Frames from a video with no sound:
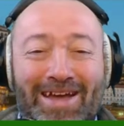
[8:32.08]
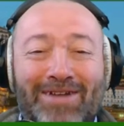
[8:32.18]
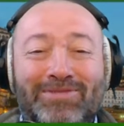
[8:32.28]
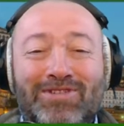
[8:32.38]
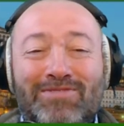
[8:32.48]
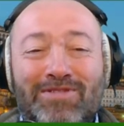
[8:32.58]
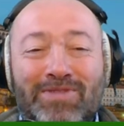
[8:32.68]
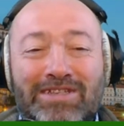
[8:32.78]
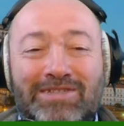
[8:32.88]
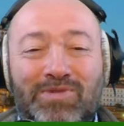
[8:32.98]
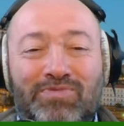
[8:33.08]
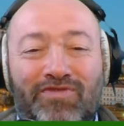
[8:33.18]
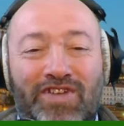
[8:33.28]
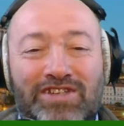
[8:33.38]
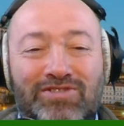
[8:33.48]
I'm doing my best to be
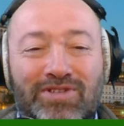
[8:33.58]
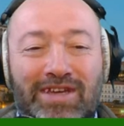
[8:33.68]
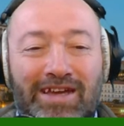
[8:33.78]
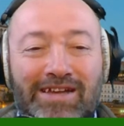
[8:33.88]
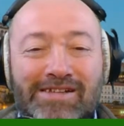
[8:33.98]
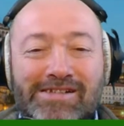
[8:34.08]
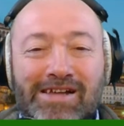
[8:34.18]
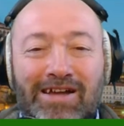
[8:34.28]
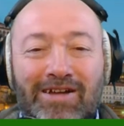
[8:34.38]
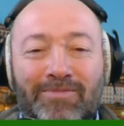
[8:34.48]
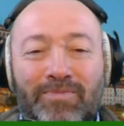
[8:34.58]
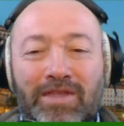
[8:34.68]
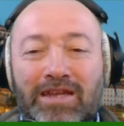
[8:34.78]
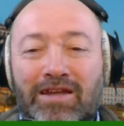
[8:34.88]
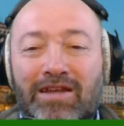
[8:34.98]
professional here,
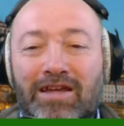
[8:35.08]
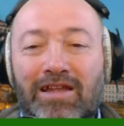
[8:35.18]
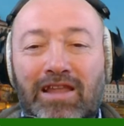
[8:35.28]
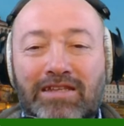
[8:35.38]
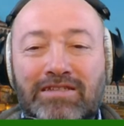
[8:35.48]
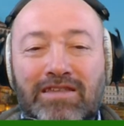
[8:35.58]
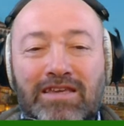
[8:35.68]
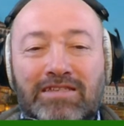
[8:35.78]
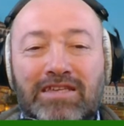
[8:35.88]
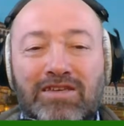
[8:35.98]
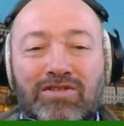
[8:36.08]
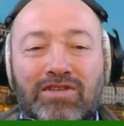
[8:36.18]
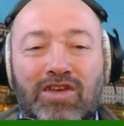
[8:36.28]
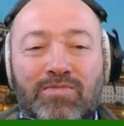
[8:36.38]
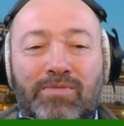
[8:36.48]
and I like to think it's in good
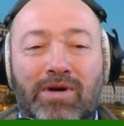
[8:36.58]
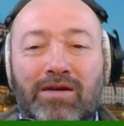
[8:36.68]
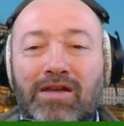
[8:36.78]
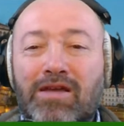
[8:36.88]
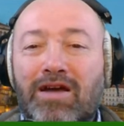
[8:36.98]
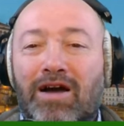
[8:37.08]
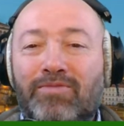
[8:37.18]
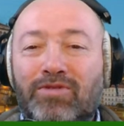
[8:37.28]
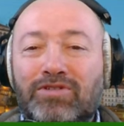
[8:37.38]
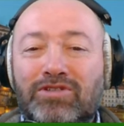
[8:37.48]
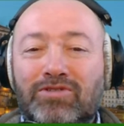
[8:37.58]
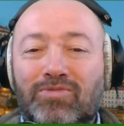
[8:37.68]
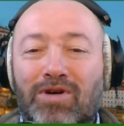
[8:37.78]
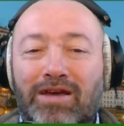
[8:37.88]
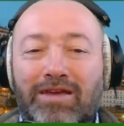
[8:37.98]
humor, but I'm not sure
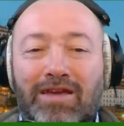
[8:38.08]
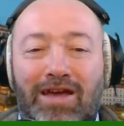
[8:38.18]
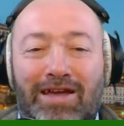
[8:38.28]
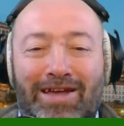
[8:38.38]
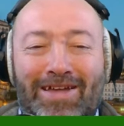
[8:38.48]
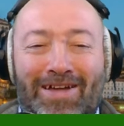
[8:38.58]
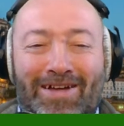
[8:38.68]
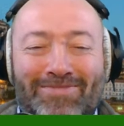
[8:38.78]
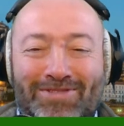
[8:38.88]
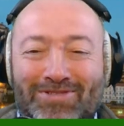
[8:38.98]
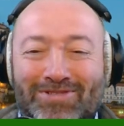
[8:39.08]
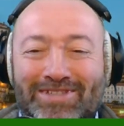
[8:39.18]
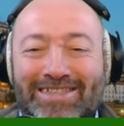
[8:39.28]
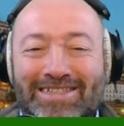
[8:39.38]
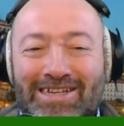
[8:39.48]
why I'm
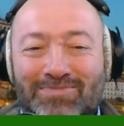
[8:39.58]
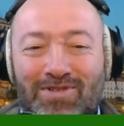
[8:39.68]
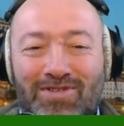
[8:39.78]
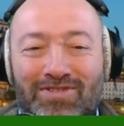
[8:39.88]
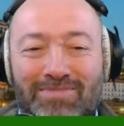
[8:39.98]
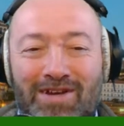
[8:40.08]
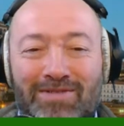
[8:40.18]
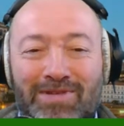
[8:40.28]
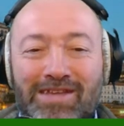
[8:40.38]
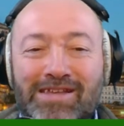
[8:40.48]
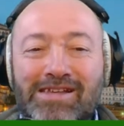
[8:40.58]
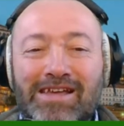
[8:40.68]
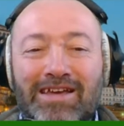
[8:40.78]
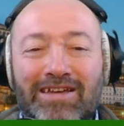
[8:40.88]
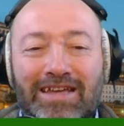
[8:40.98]
causing such mirth and merriment
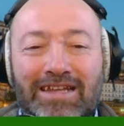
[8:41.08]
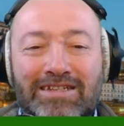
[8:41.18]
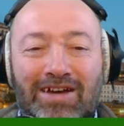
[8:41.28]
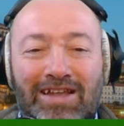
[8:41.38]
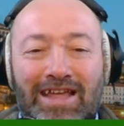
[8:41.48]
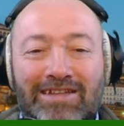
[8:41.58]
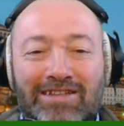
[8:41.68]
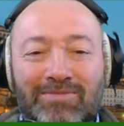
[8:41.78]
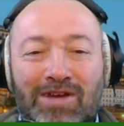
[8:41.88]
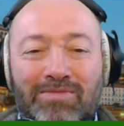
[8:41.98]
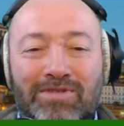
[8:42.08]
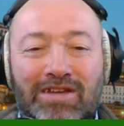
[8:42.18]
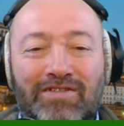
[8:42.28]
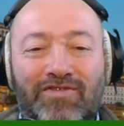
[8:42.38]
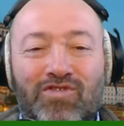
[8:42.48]
in Thailand at the moment
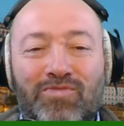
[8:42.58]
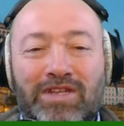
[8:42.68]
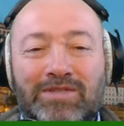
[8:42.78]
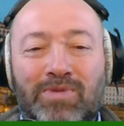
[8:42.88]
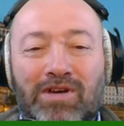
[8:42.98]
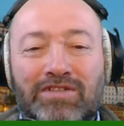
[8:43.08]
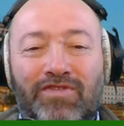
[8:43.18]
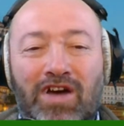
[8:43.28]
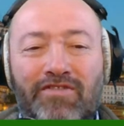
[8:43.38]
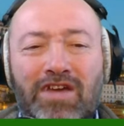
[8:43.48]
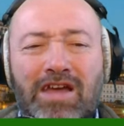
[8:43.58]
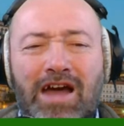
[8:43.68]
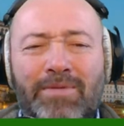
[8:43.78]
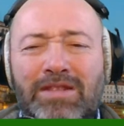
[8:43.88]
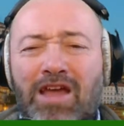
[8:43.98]
at 4 minutes past 5.
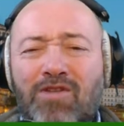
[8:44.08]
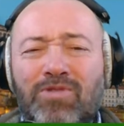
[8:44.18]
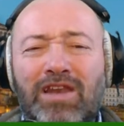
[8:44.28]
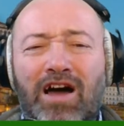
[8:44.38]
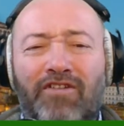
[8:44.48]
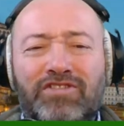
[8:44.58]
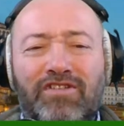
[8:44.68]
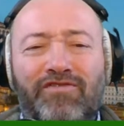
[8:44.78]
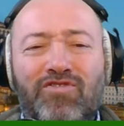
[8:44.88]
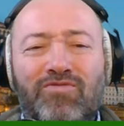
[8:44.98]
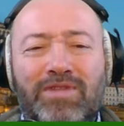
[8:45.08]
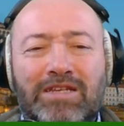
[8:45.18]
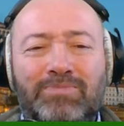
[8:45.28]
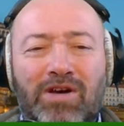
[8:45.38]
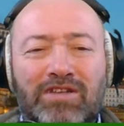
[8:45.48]
I mean, no one laughs at 4
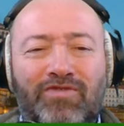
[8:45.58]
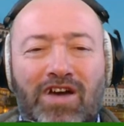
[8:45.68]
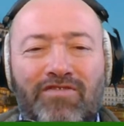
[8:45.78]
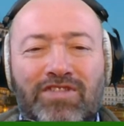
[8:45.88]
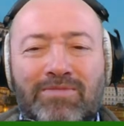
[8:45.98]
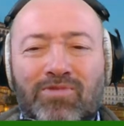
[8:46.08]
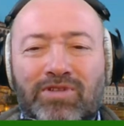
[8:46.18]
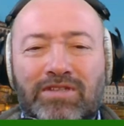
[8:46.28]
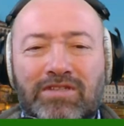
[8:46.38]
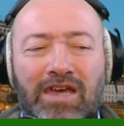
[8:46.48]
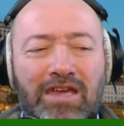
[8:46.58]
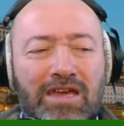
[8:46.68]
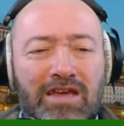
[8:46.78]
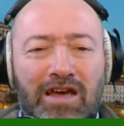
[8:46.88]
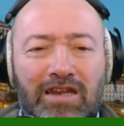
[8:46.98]
minutes past 5 in the morning, do they?
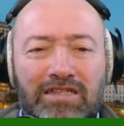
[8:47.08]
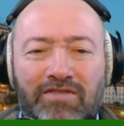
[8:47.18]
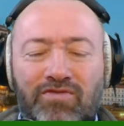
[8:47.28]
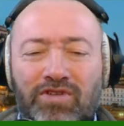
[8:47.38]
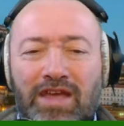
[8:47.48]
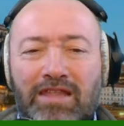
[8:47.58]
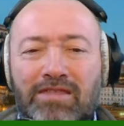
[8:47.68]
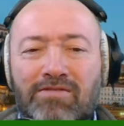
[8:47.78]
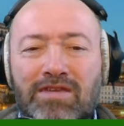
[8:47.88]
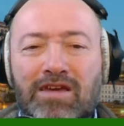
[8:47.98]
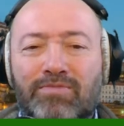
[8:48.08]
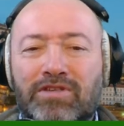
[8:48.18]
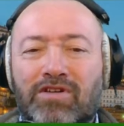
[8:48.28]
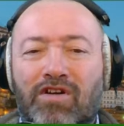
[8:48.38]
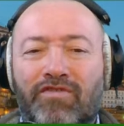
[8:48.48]
Unless they've already had 3
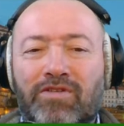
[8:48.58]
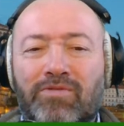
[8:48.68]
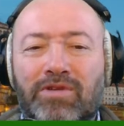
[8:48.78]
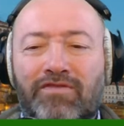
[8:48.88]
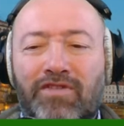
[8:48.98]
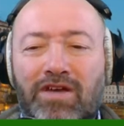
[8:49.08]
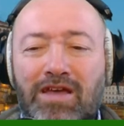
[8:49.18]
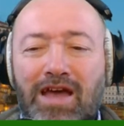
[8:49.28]
cups of coffee or whatever.